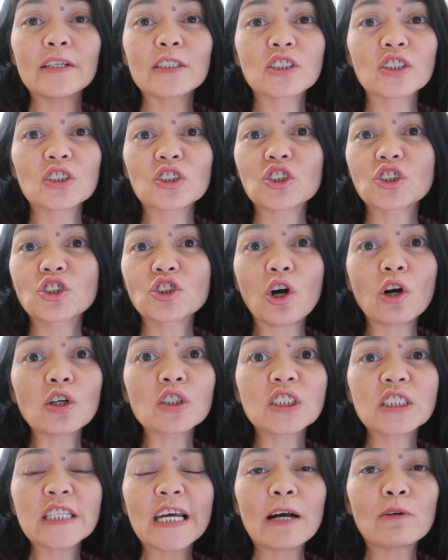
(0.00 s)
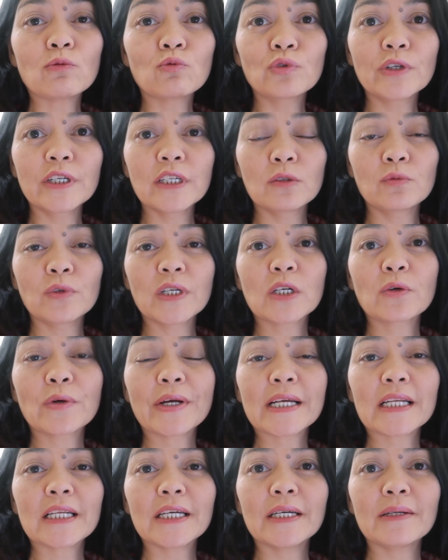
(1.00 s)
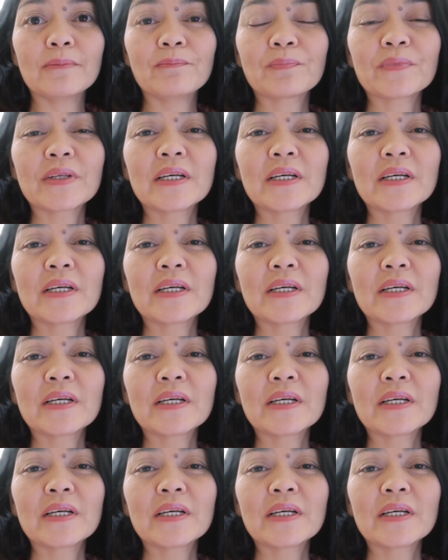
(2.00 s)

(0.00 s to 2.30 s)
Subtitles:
It just shot down really, really quickly,